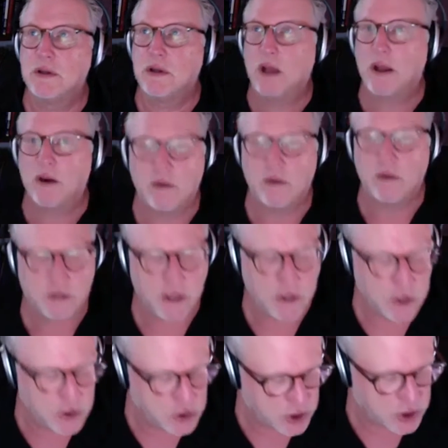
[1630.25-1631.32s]
I don't know, 10
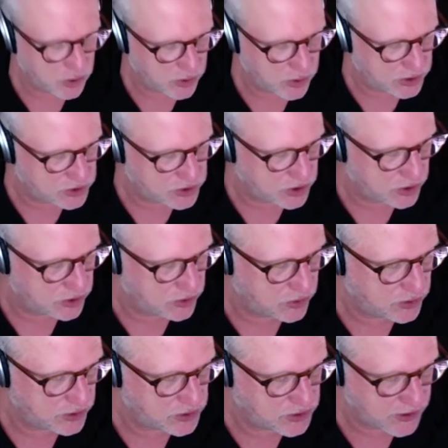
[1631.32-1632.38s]
years ago when I started doing
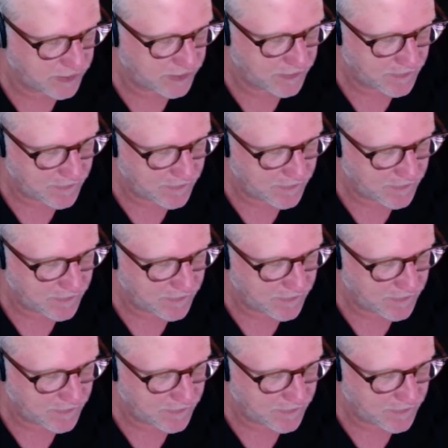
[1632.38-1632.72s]
this thing.